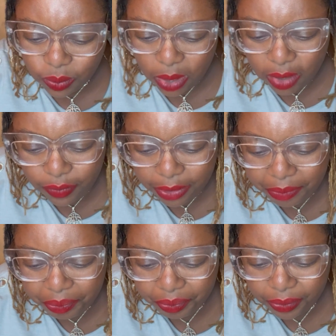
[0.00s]
one of
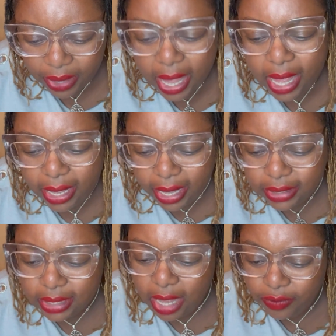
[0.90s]
them. Yes,
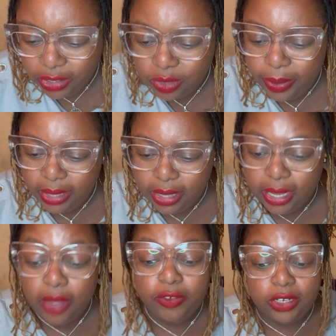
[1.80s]
the
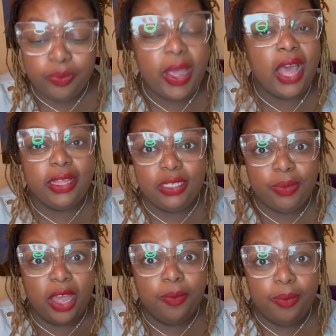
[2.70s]
governor's palace,
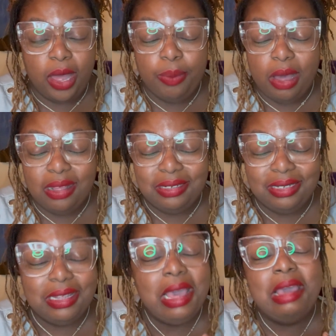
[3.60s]
my
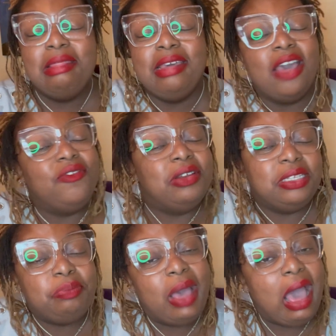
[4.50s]
apologies. The
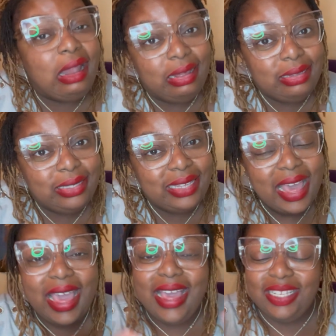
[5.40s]
governor's palace
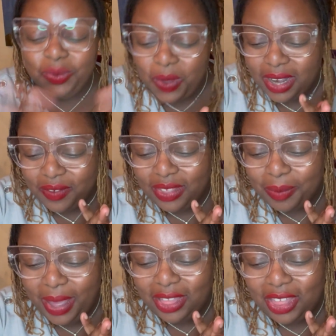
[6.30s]
is one of
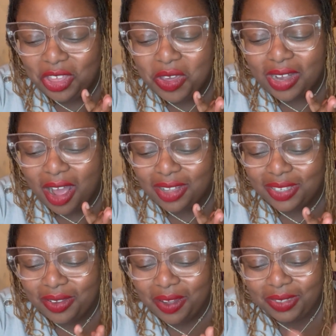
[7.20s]
them. And then you can
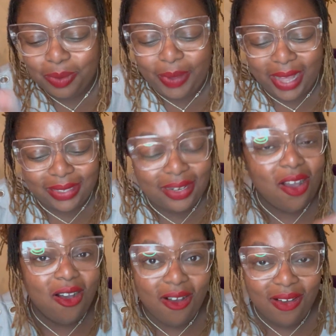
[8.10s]
also go to Bassett
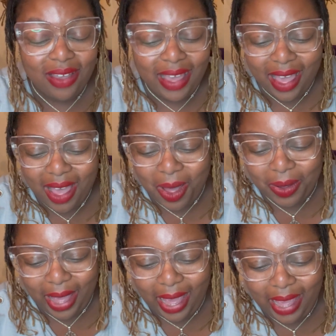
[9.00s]
Hall.
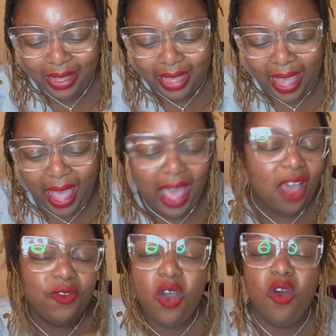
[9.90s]
Okay, they
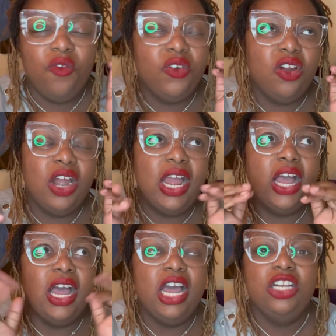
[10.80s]
have over
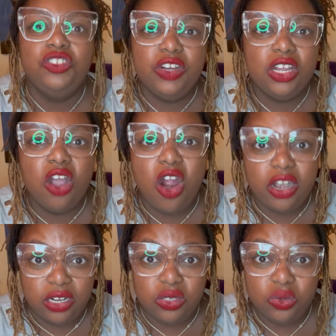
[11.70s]
100
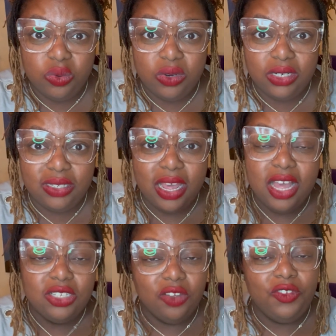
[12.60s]
garden tours.
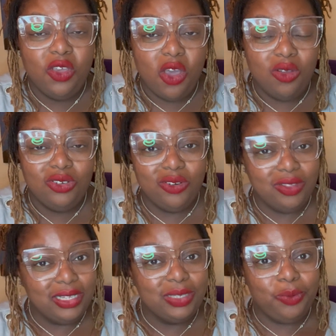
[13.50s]
So if you go during
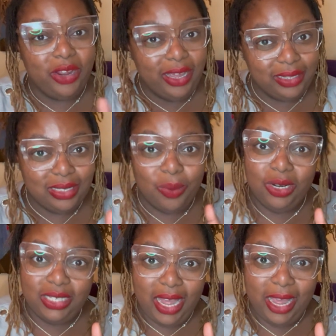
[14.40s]
the spring and
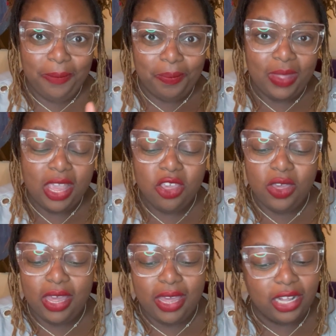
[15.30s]
summertime, you
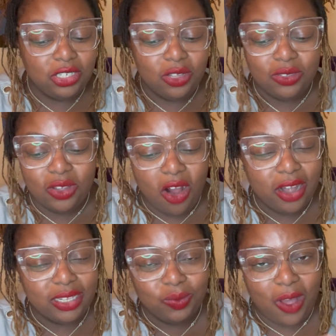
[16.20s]
can catch those
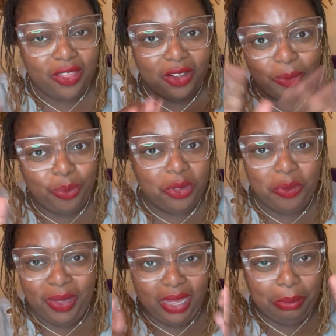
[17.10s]
gardens while they're
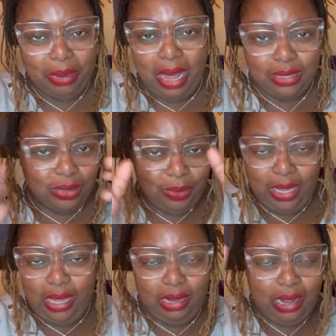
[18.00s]
blooming and
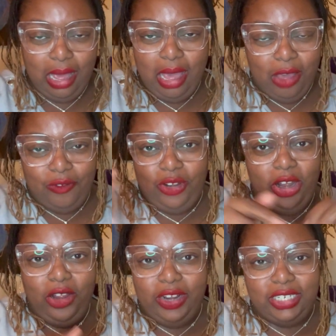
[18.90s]
blossoming and
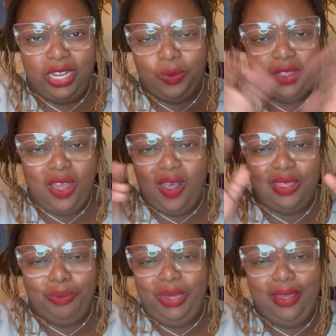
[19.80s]
flourishing with all
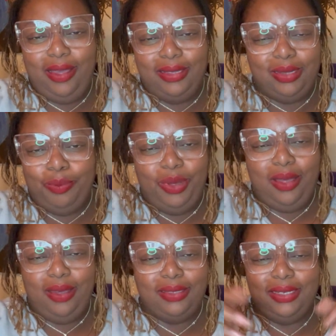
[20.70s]
the bees and
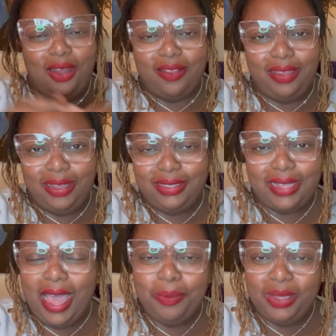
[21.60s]
bugs and all the
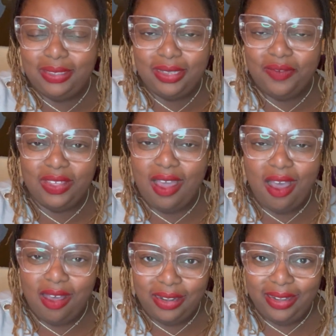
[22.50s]
excitements of the
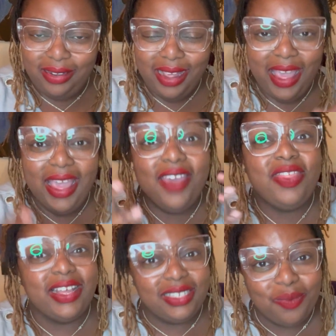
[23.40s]
garden, if
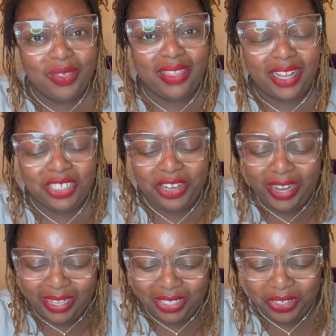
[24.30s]
that's something that you're
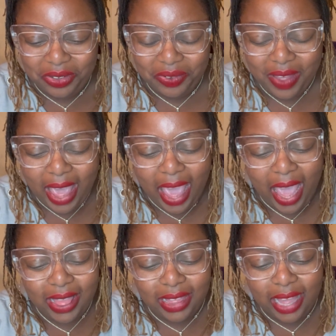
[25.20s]
into.
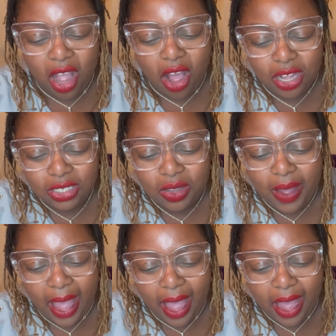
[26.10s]
And then they also
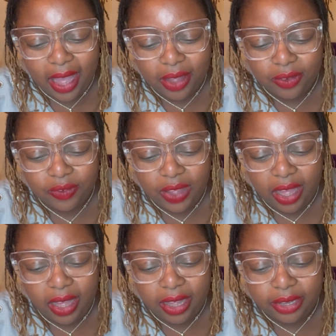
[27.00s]
have
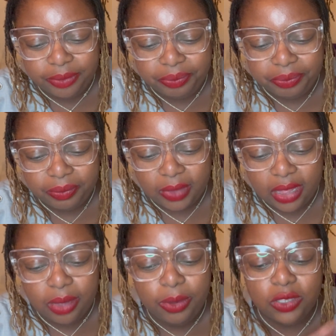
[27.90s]

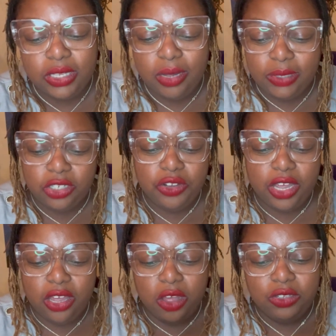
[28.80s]
the museums that you
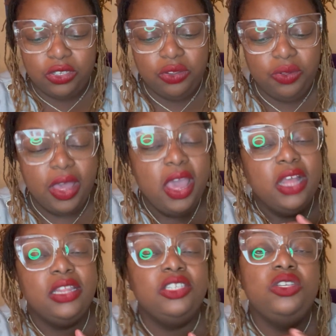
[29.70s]
can go to.
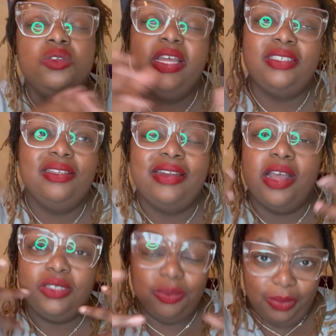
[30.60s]
The two that stood
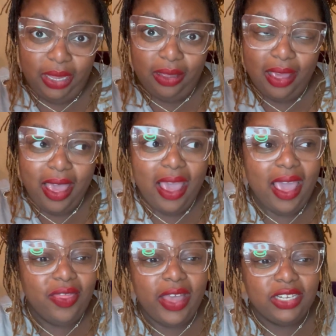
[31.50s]
out to me,
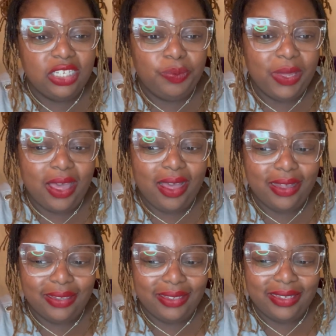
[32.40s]
and that's just
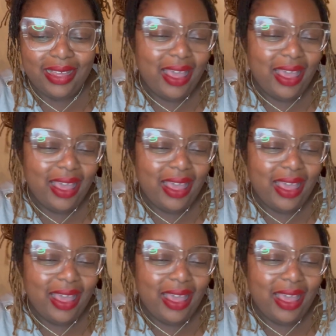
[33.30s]
because